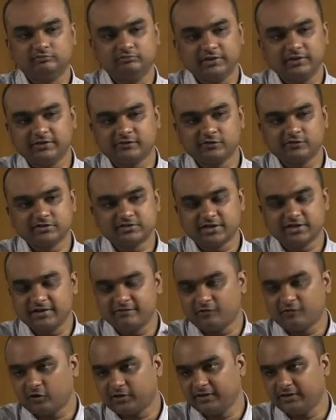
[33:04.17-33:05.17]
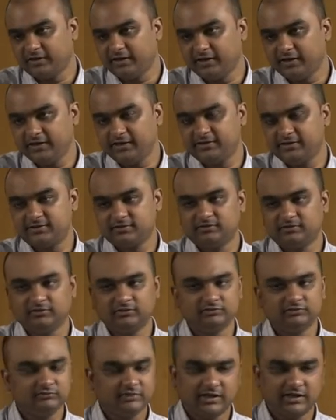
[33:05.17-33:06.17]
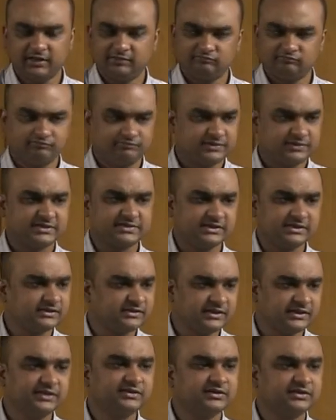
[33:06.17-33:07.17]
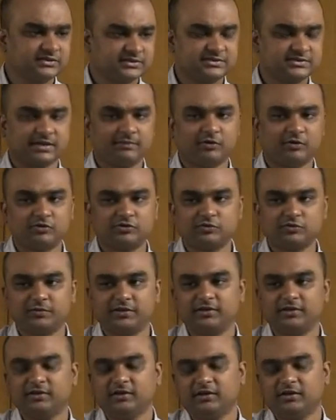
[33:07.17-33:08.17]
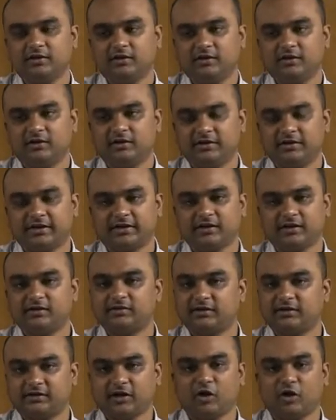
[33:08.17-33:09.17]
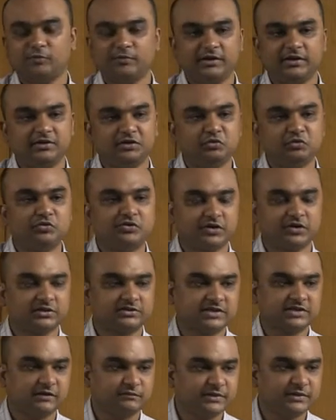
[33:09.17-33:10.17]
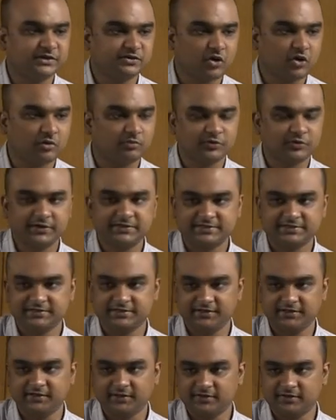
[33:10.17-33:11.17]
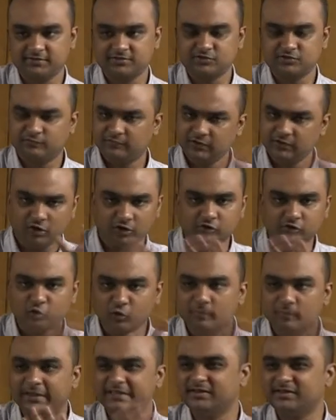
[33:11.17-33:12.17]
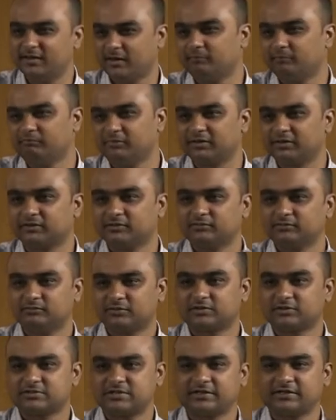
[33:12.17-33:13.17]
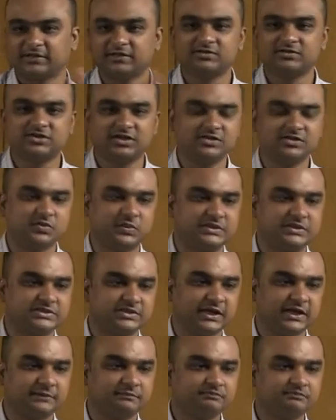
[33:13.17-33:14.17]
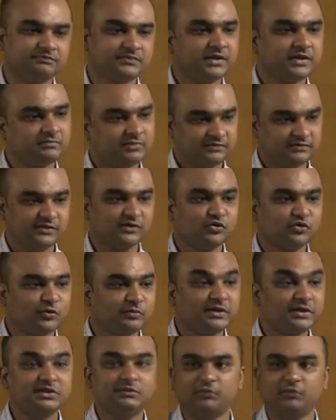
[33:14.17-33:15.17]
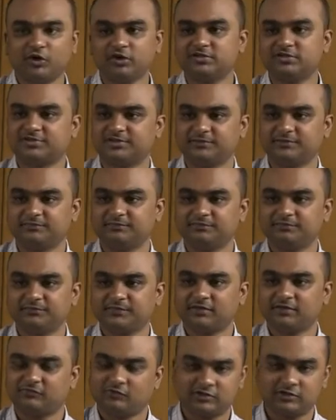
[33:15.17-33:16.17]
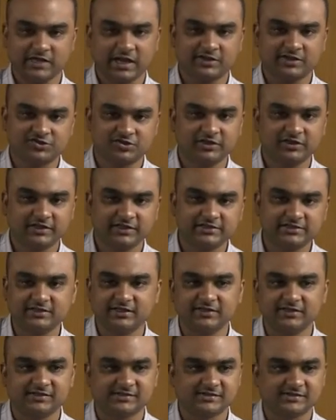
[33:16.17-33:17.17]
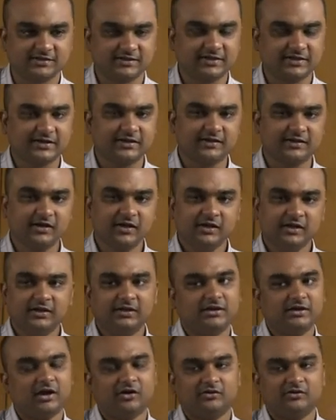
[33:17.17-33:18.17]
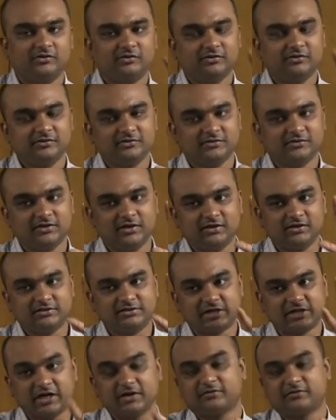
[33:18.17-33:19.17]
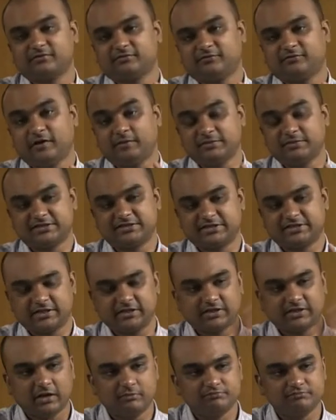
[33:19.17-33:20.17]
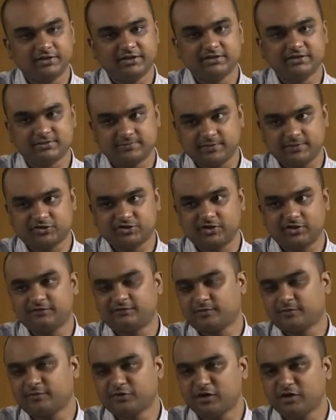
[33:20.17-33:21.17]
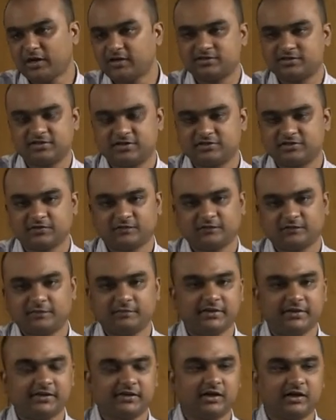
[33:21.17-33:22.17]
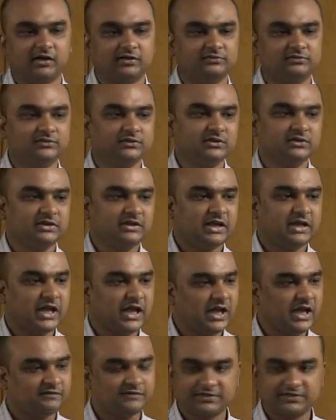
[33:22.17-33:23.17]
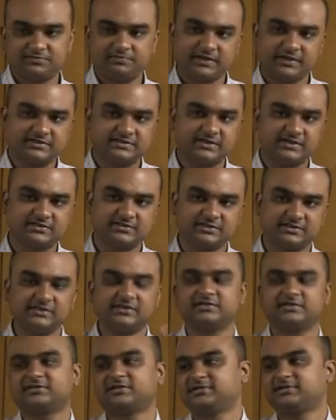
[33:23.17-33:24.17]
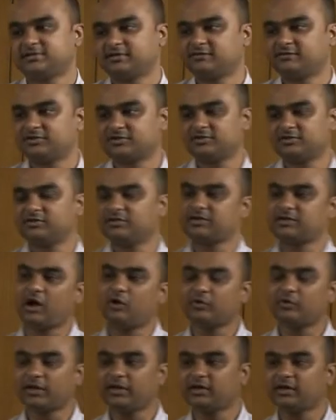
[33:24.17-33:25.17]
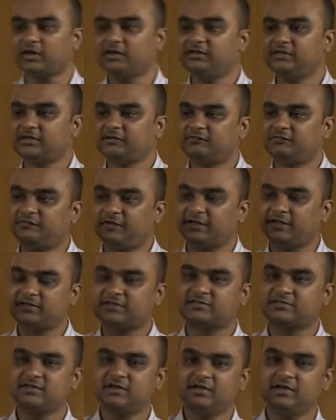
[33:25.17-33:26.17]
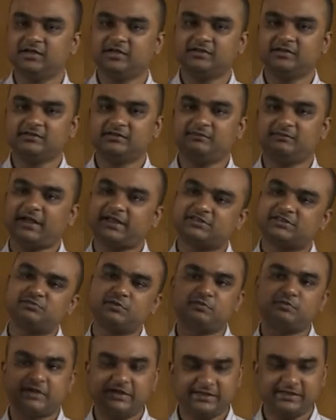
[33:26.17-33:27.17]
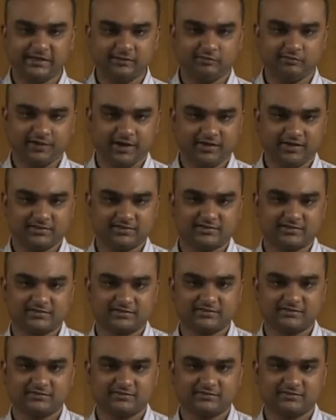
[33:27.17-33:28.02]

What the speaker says: it was 348, and presently it is about to be declared that how many new drugs have been incorporated in it. So we'll not go by the number because that can change with time, but we'll go by the policy, that what actually it is. Clear? Now, the drug pharmaceutical companies, especially from the United States of America, have expressed their serious reservation that how can a country fix the maximum retail price?